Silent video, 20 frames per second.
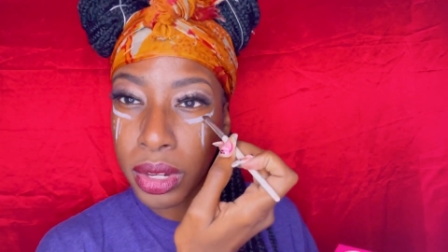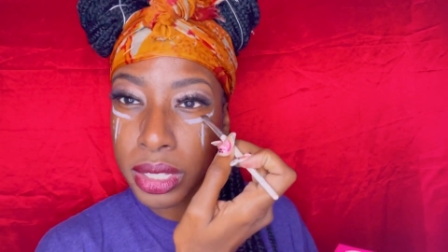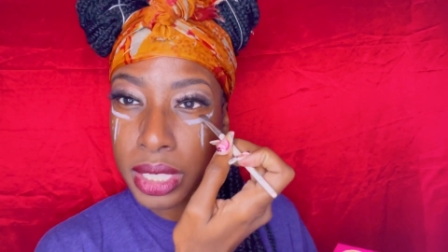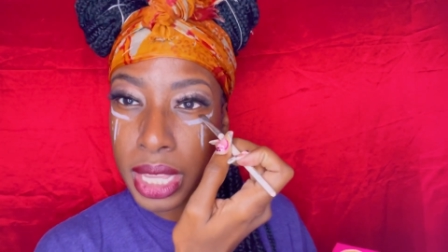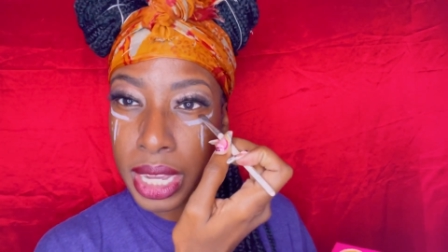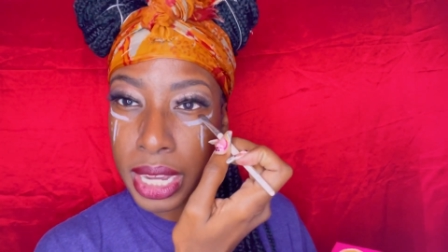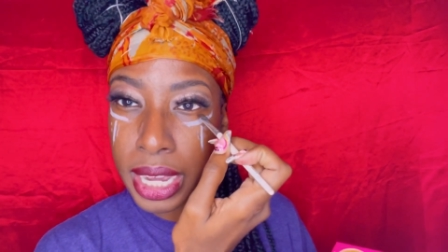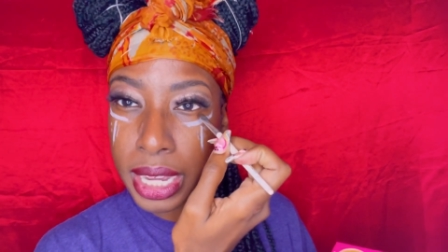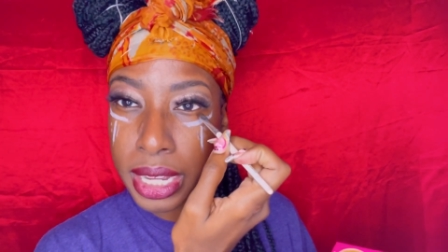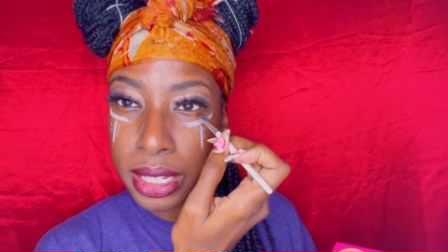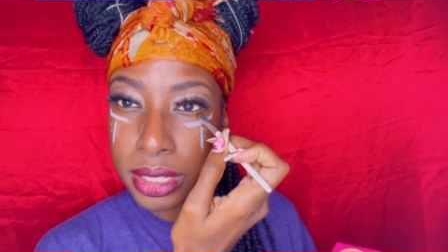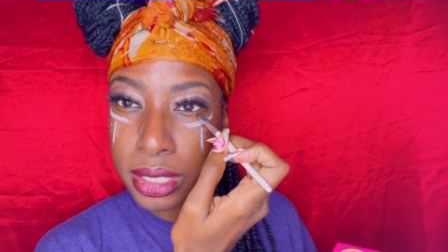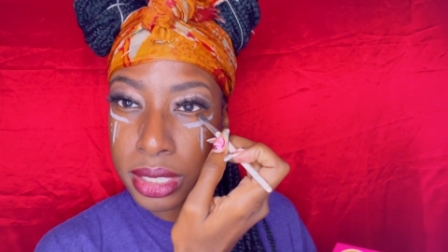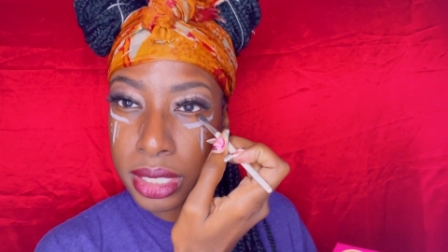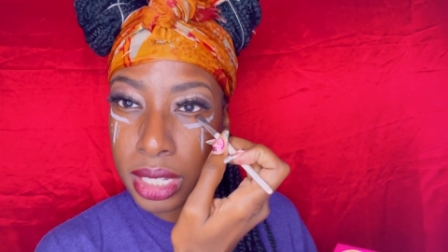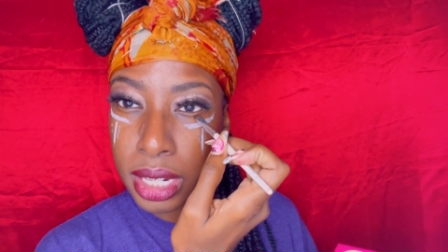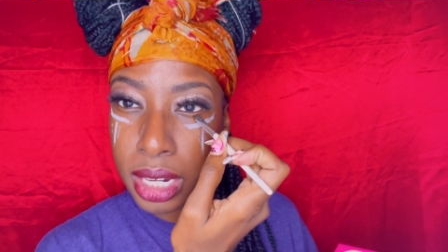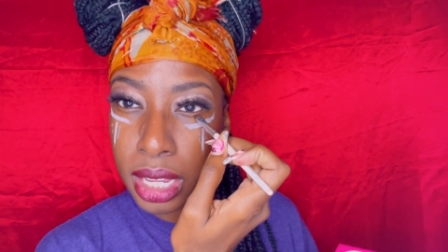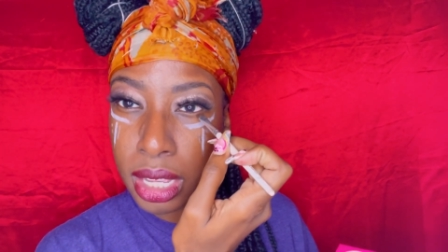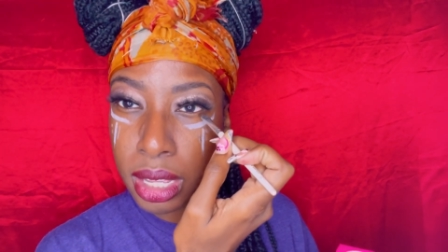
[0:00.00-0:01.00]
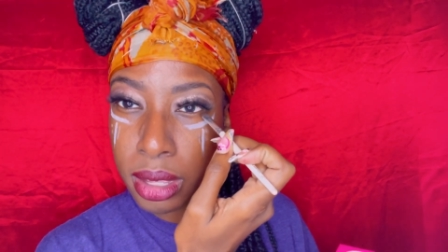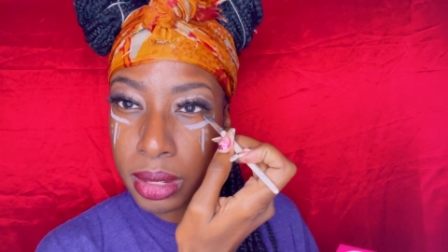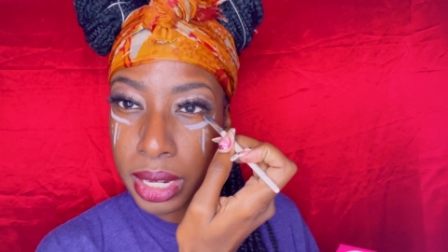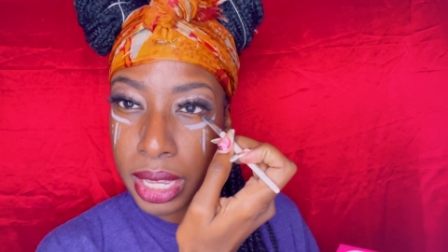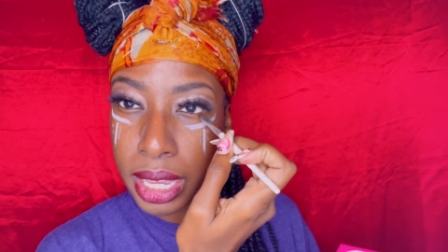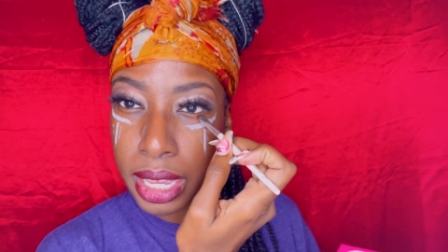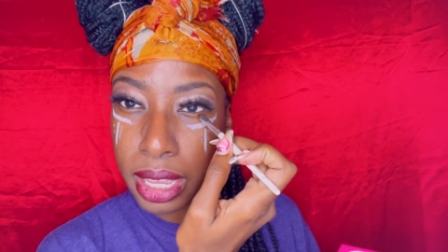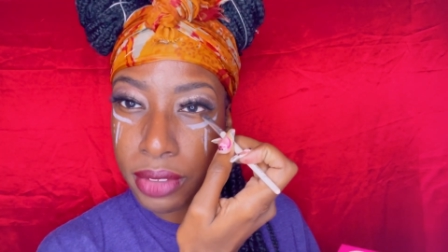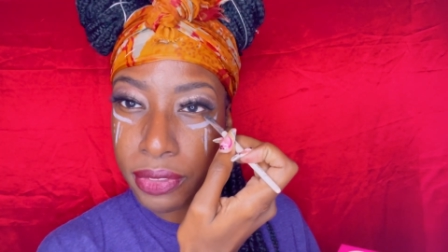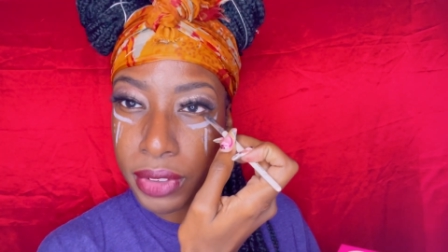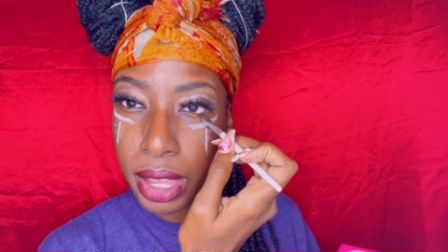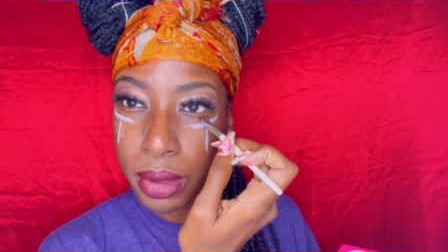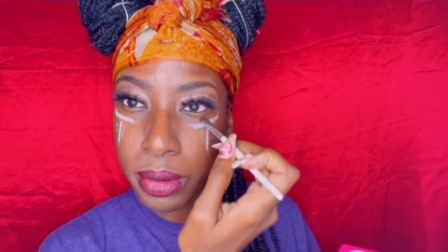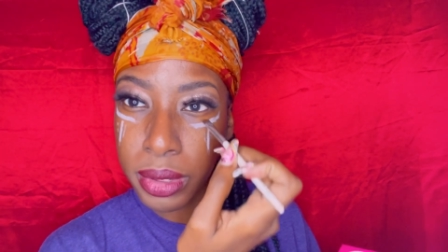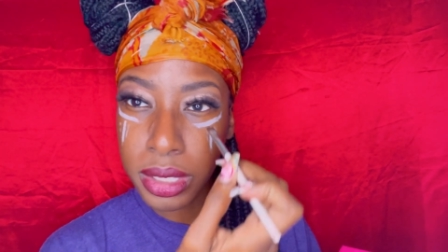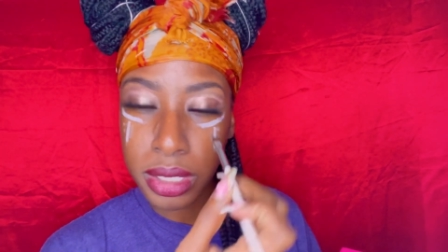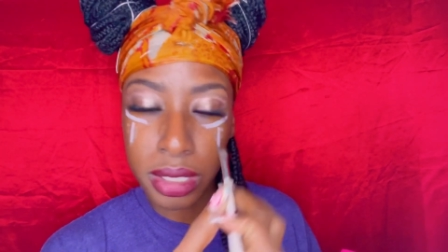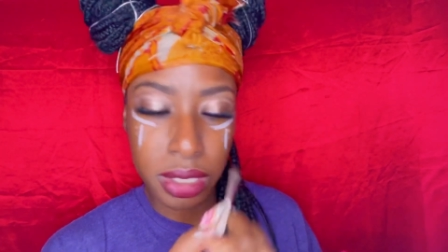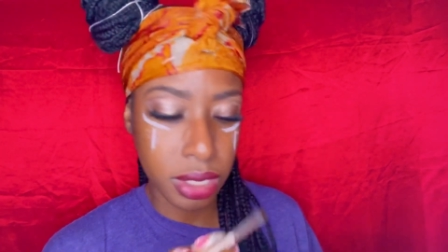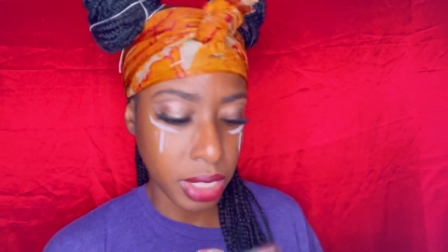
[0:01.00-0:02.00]
It's not like I can sit up, like, if I
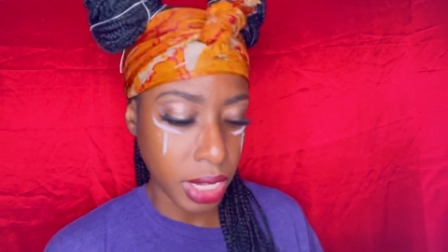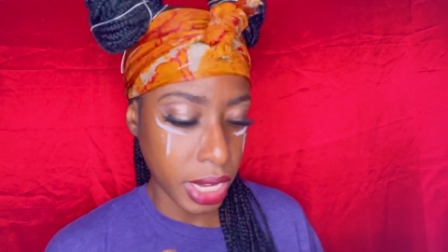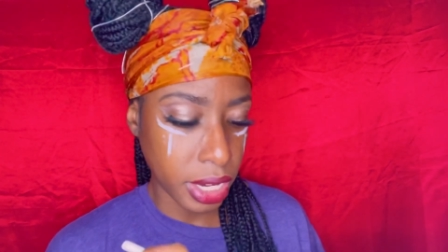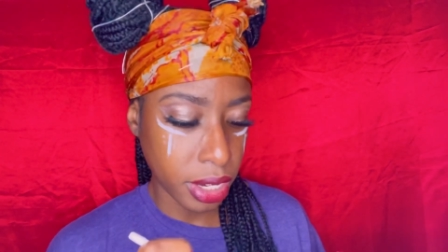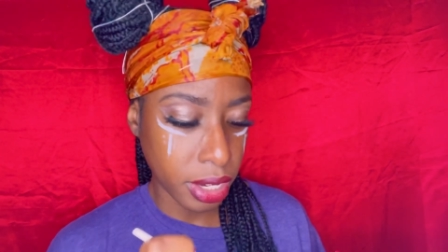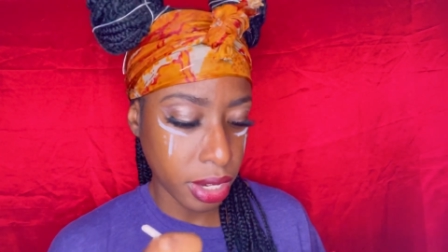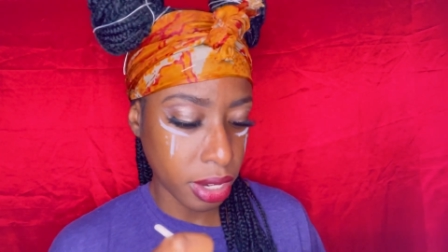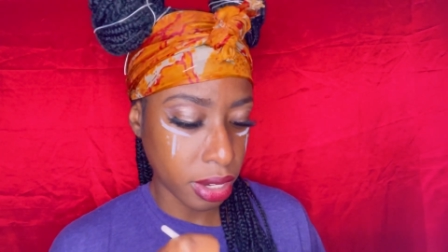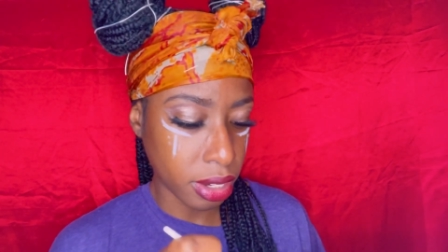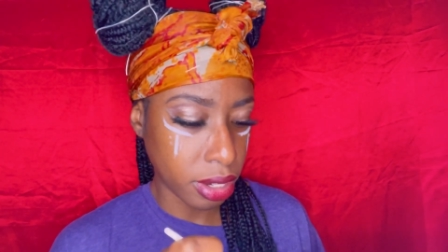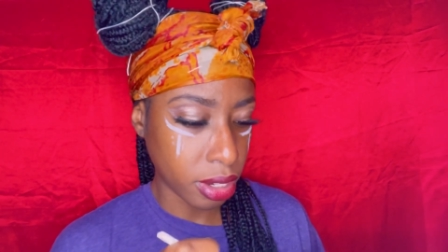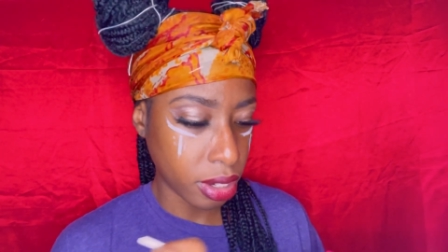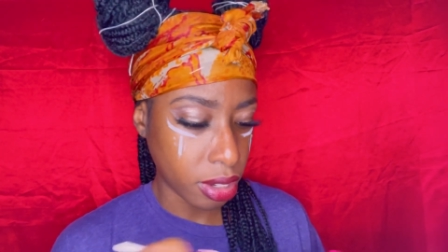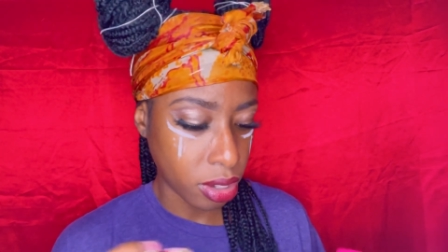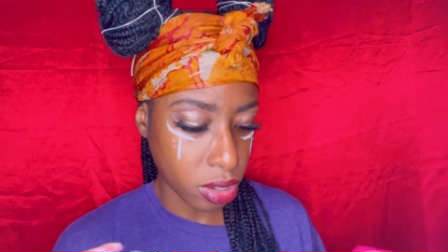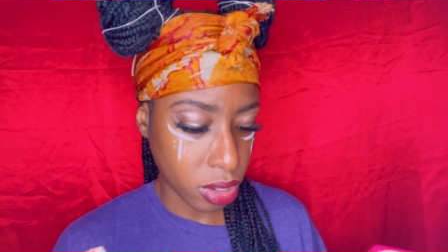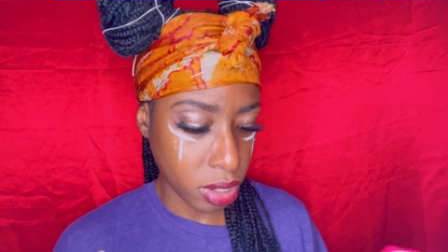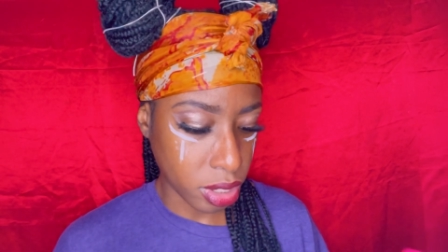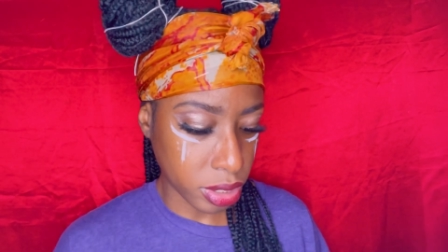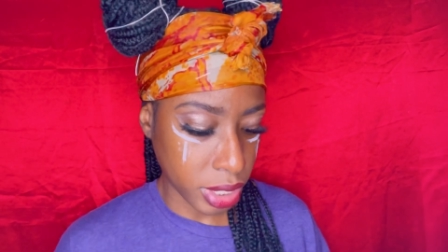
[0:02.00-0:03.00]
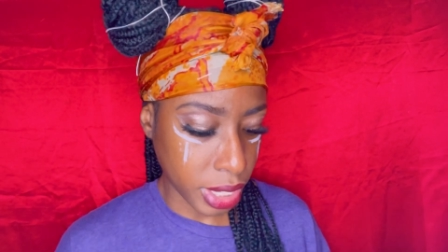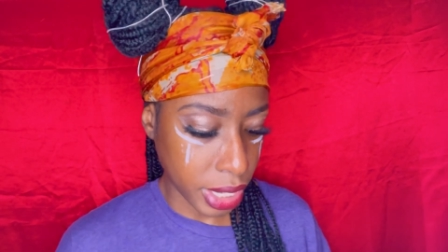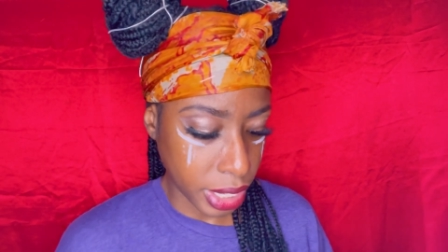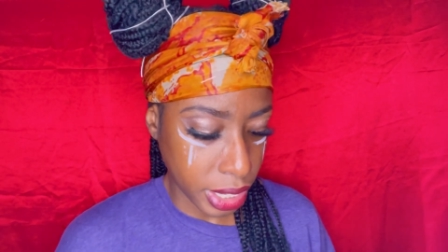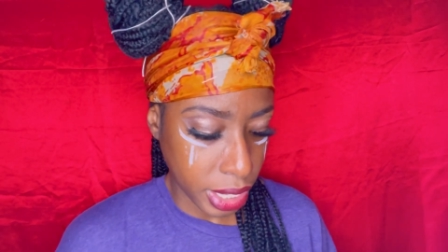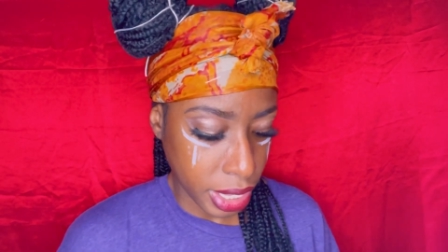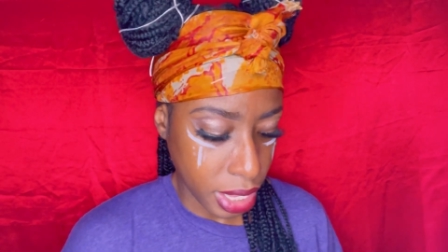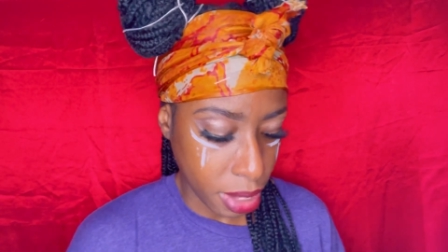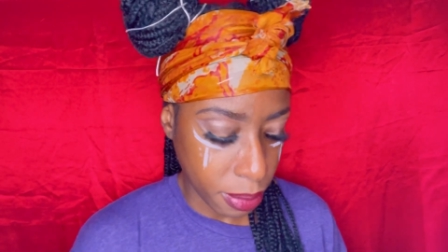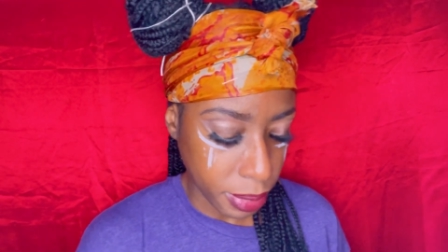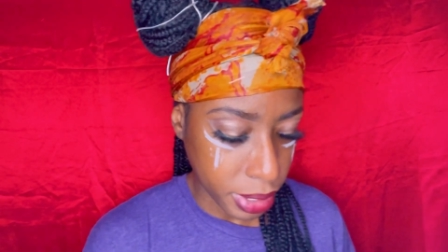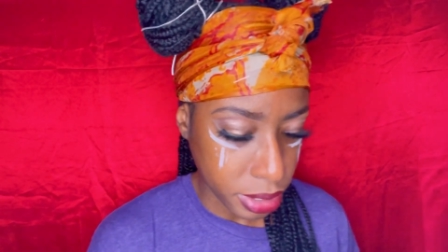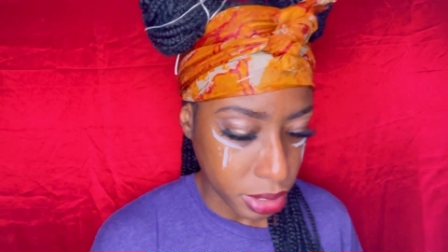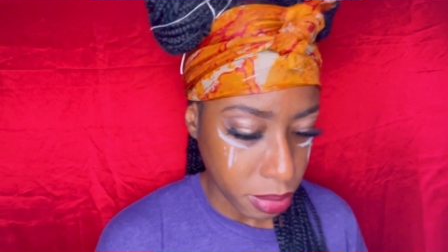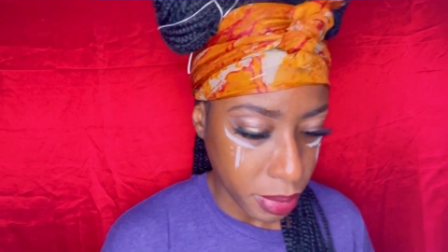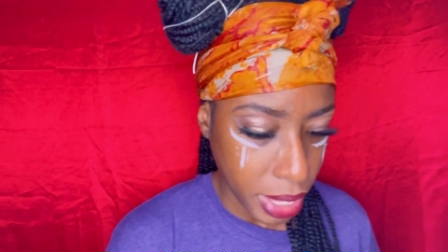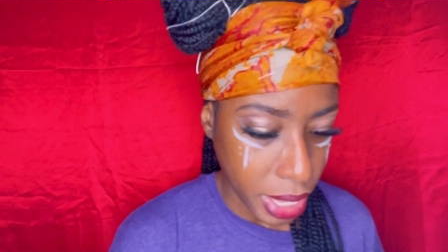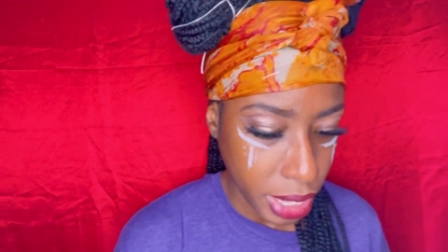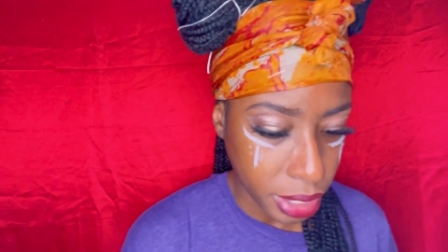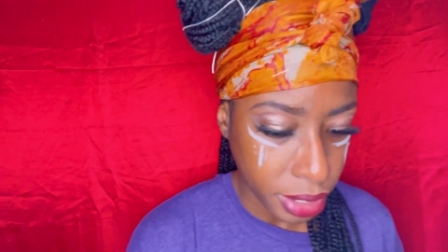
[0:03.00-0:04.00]
was dating her or dating him, it doesn't
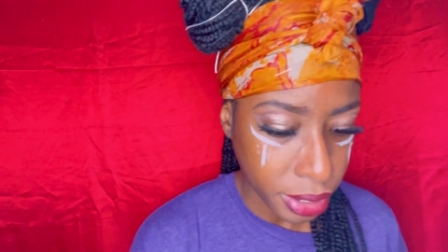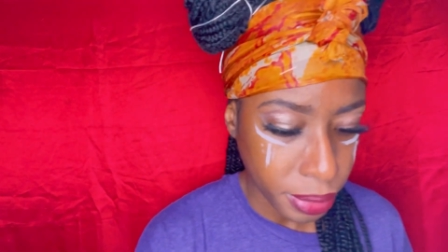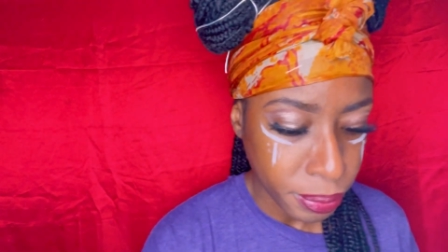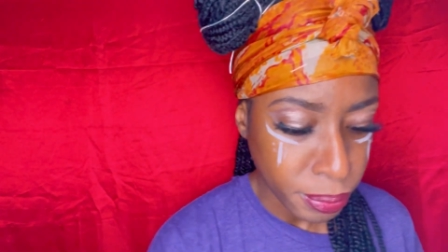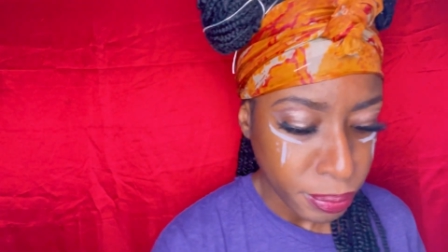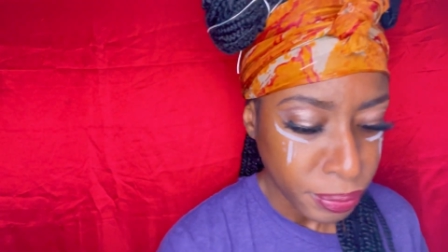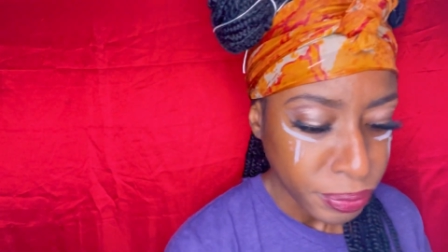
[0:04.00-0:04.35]
matter.